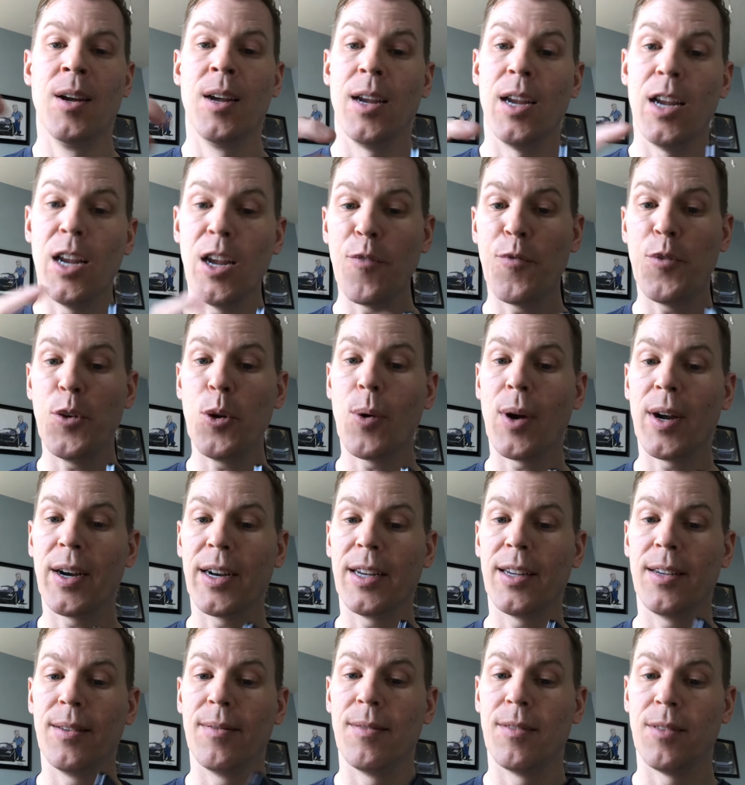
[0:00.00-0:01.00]
if you want
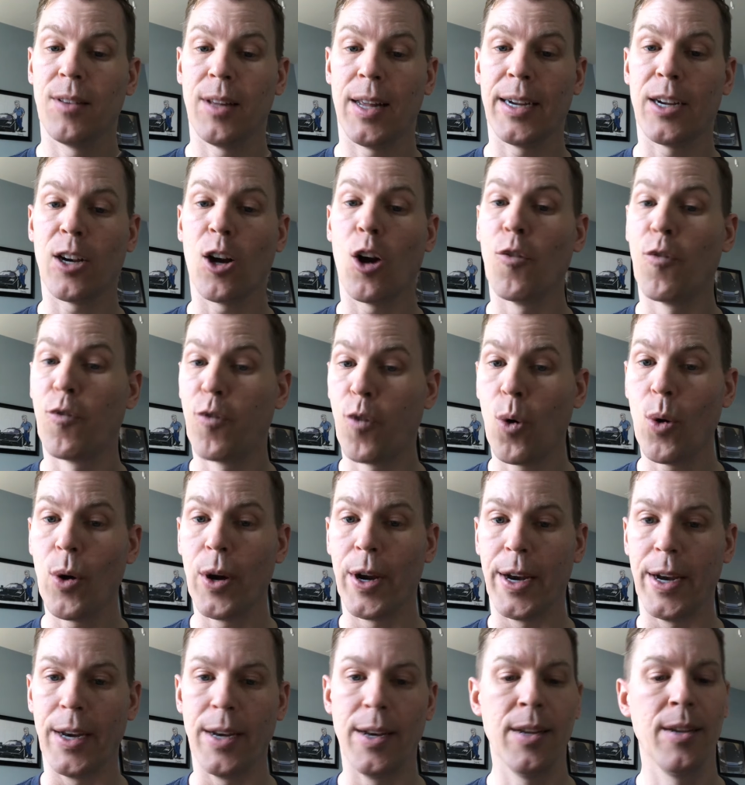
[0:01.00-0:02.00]
to like
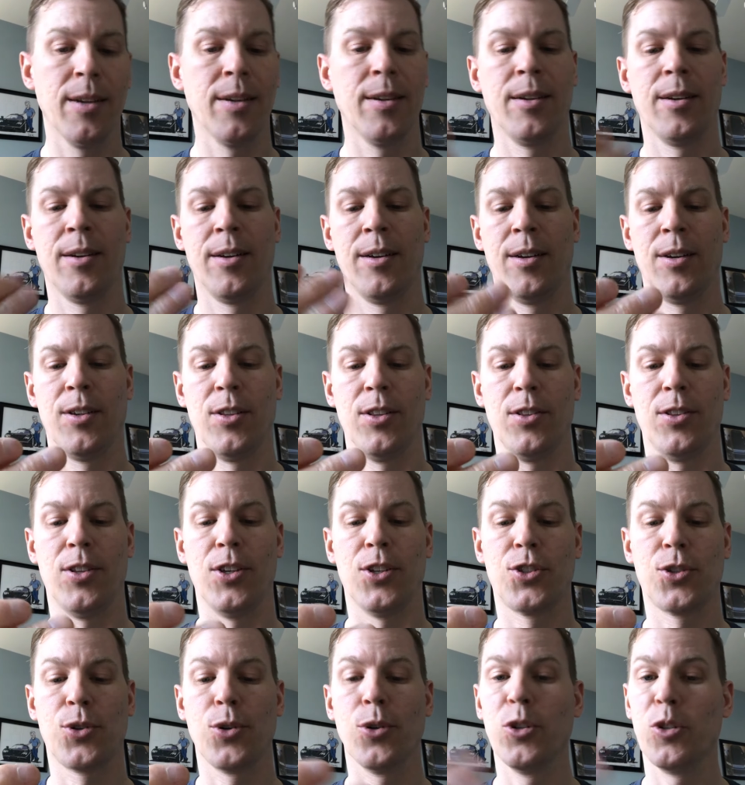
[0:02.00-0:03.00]
avoid the
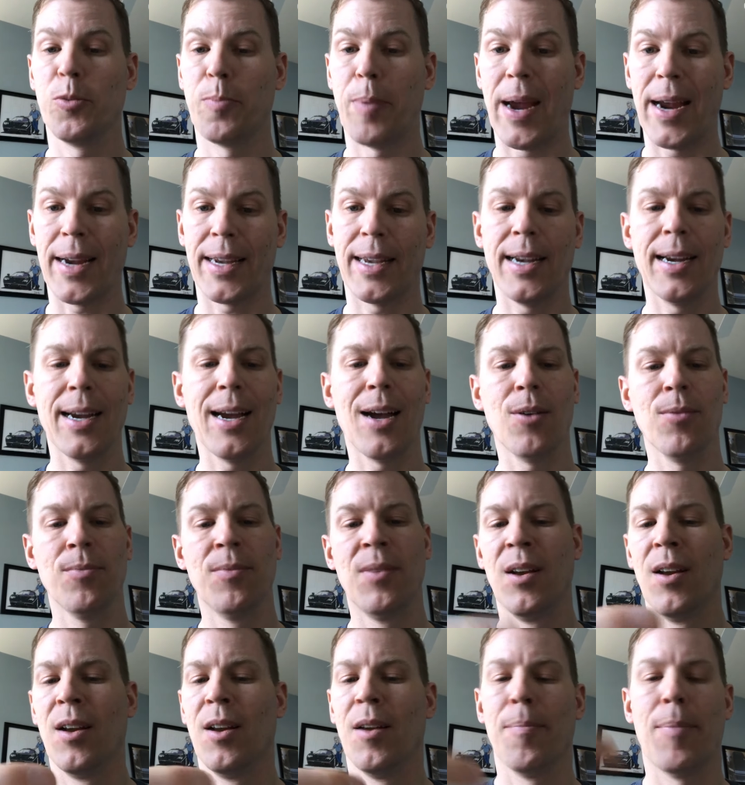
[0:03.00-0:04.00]
screws backing out,
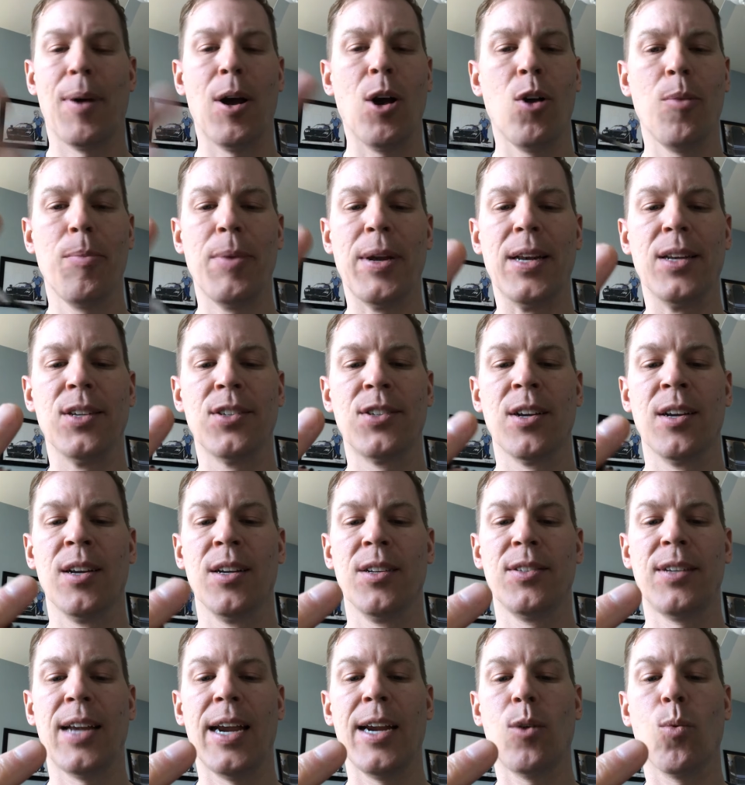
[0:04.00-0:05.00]
by all means,
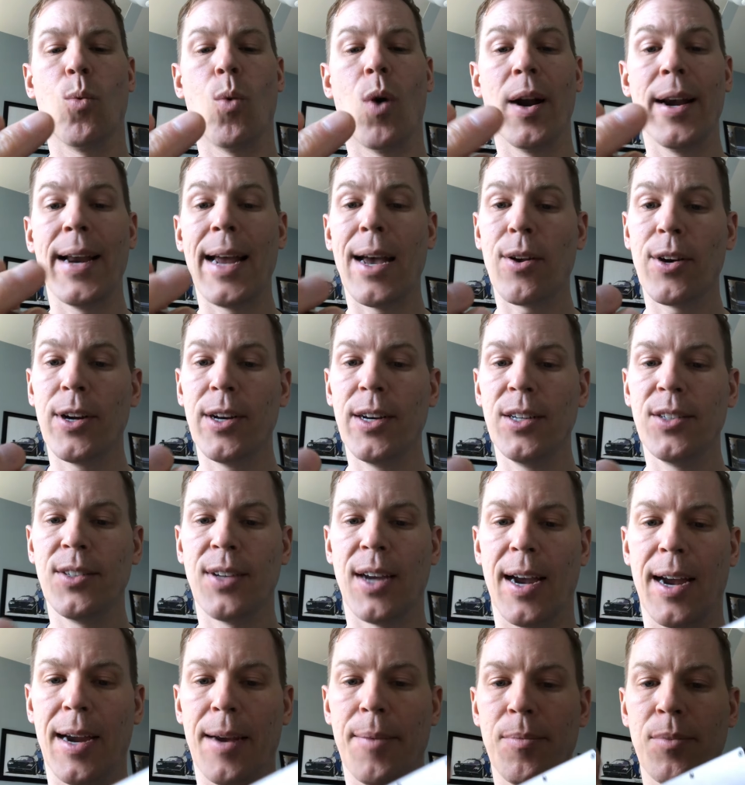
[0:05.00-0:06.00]
take one out at a
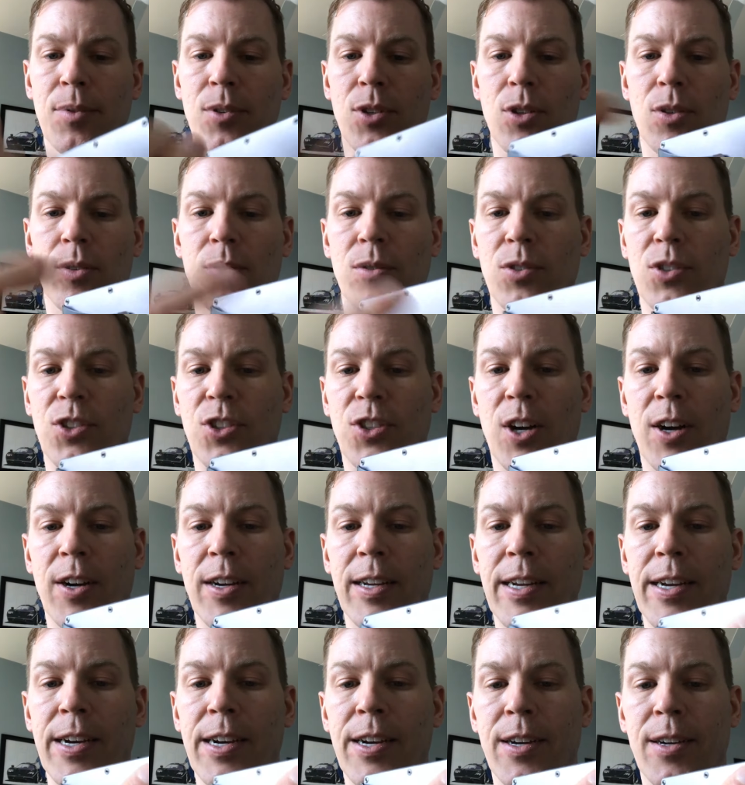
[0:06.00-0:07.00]
time, starting
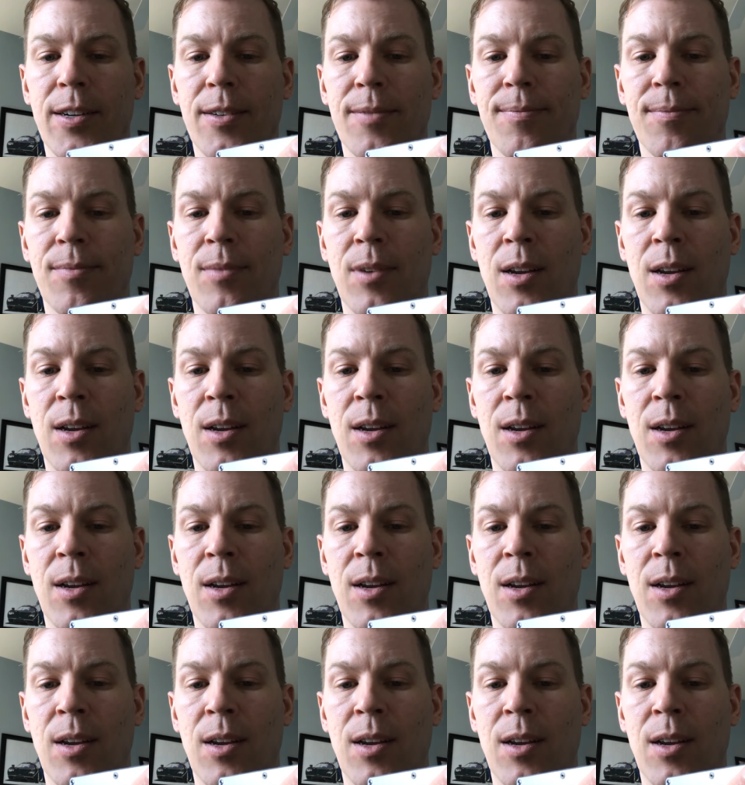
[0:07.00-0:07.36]
here,